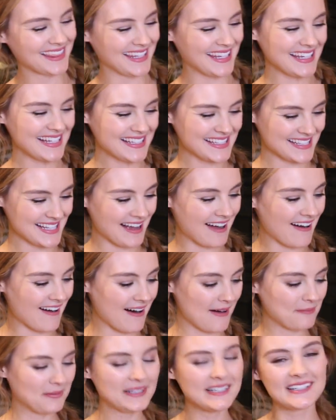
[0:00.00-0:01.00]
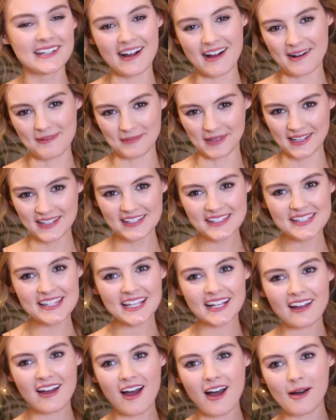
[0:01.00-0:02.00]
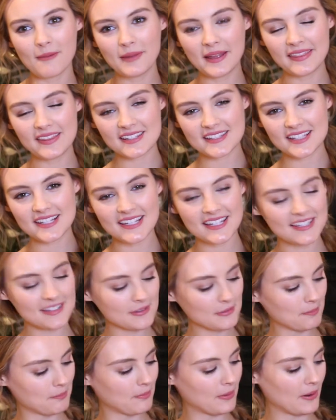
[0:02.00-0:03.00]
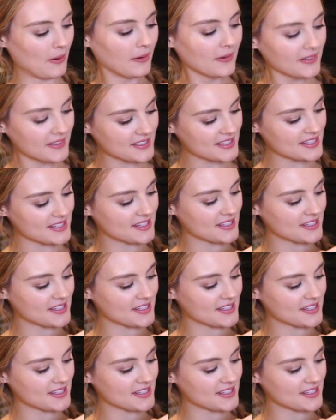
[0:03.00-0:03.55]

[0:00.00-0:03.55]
These are pyjamas that come in this little box.